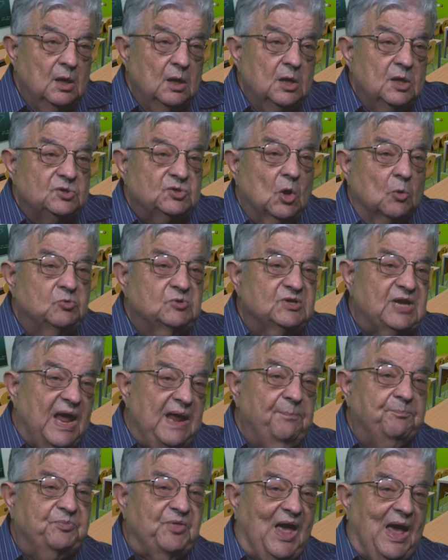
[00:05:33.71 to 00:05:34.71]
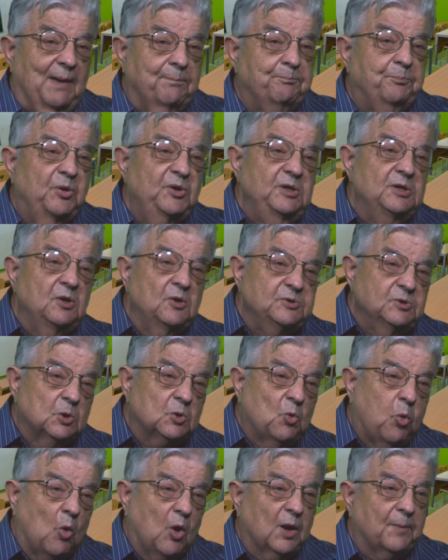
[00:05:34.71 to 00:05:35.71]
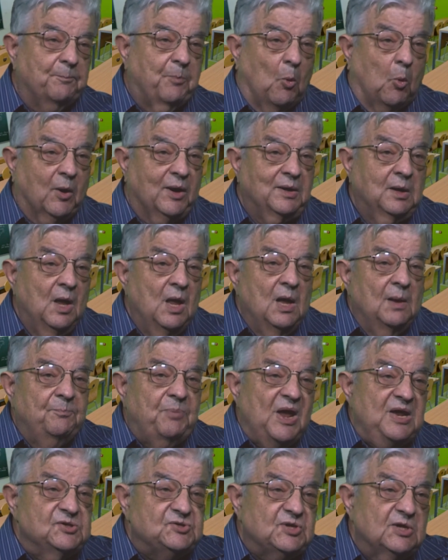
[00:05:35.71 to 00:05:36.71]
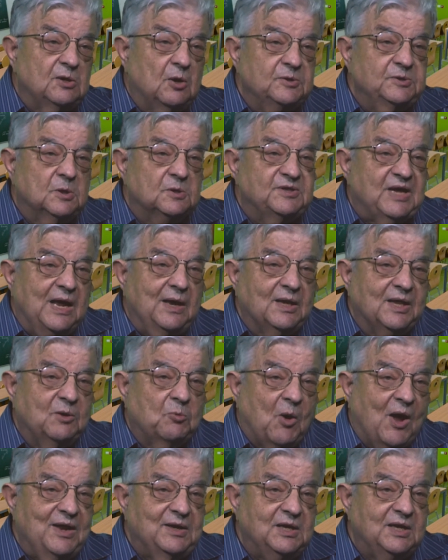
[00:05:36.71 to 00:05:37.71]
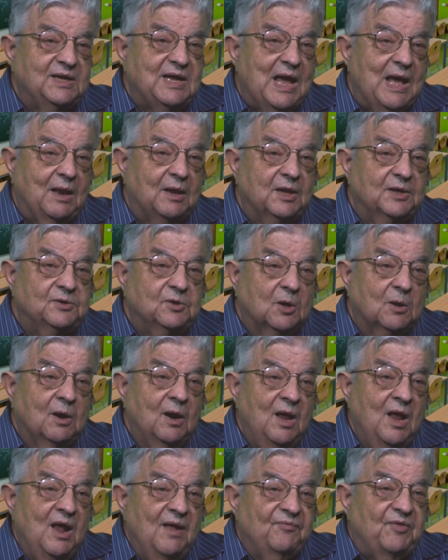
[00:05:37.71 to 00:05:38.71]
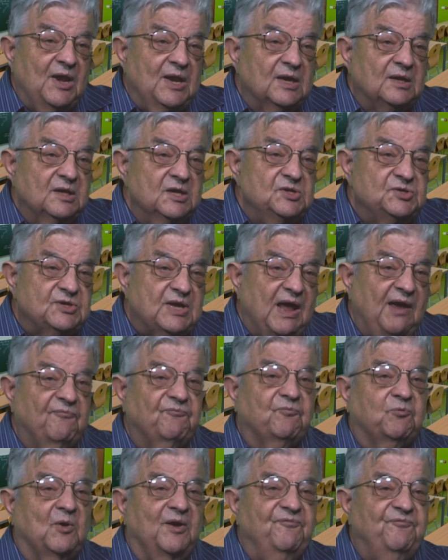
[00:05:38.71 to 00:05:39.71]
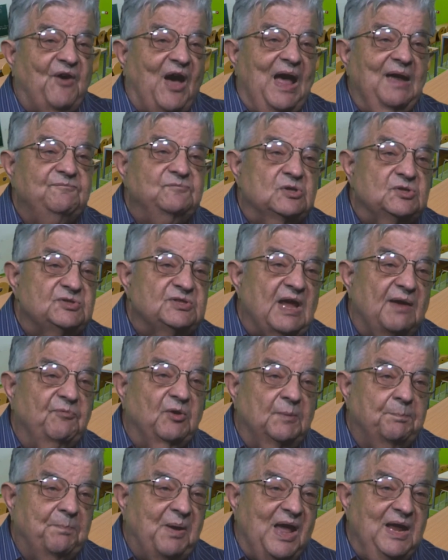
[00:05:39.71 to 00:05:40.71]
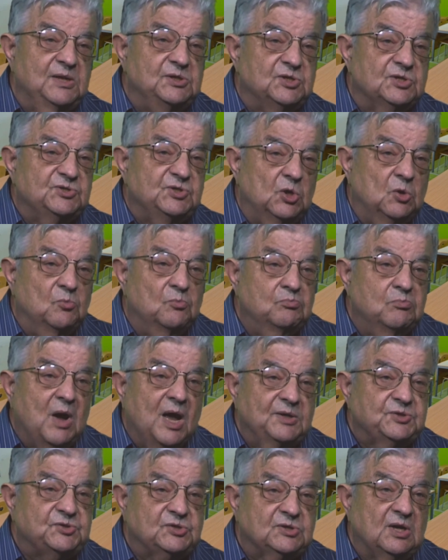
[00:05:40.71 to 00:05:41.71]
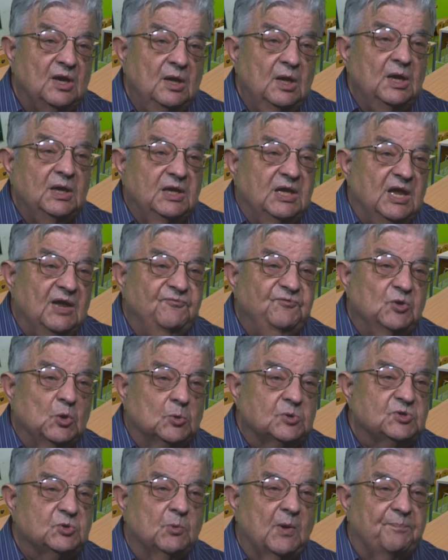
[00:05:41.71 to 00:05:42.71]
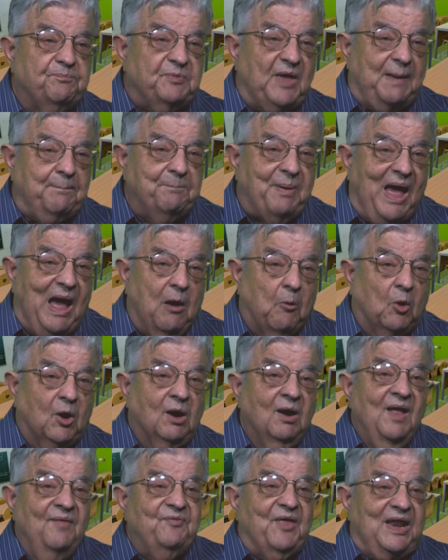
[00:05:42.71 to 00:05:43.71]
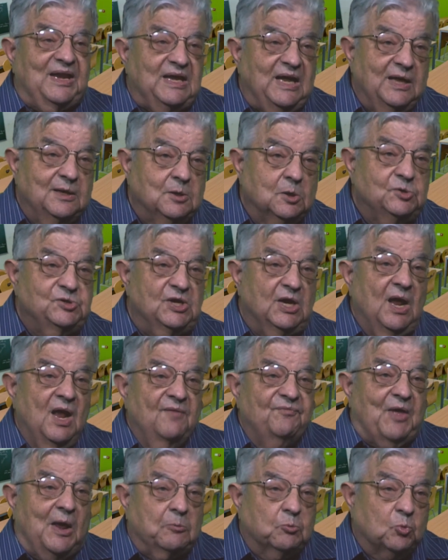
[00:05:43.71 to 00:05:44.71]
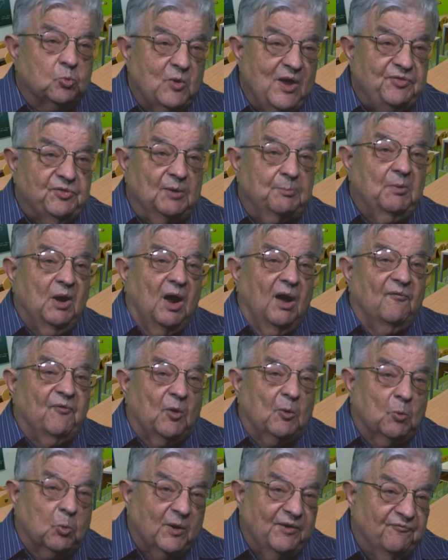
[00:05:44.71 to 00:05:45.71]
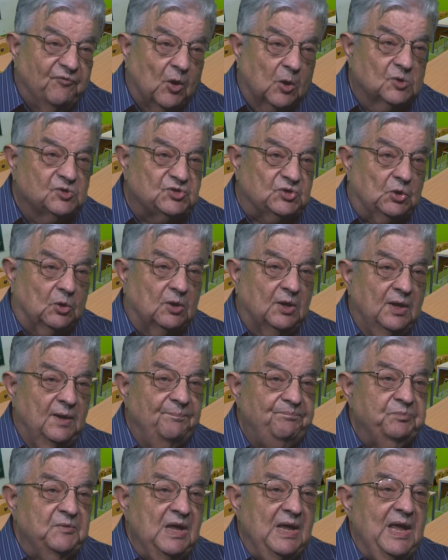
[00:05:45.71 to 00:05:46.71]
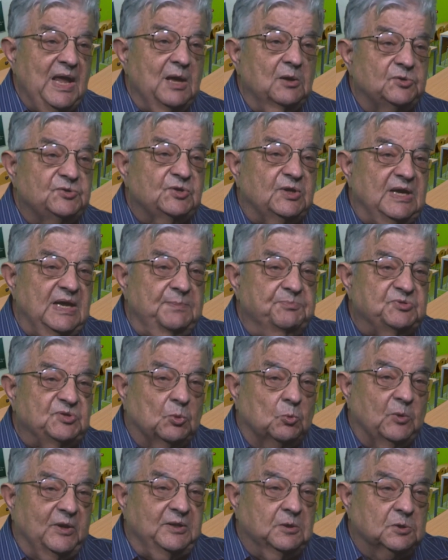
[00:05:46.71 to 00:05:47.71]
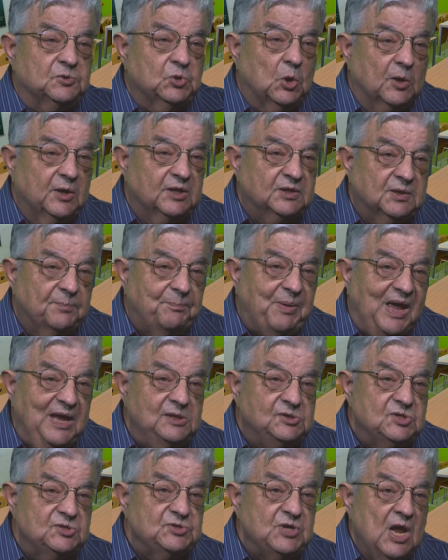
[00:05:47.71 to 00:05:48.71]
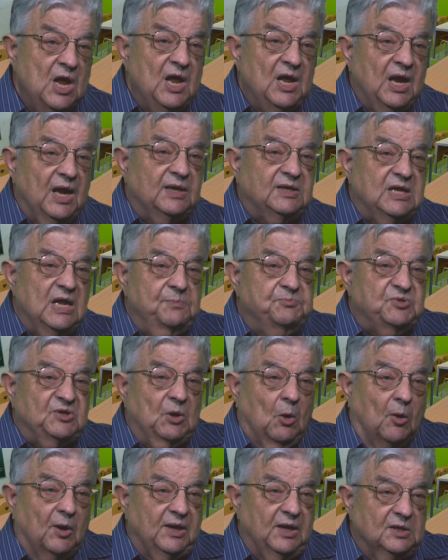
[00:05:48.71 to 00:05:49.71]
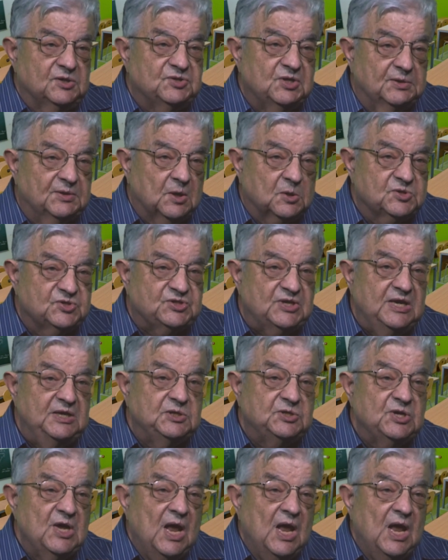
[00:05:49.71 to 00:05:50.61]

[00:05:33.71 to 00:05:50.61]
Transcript: So tape that, put it on your corkboard, paste it on your daily writing calendar, that at least every 5 to 7 pages you must give your script that power, that energy, that rhythm of a reversal. It keeps the reader turning the pages, it keeps the audience in their seats,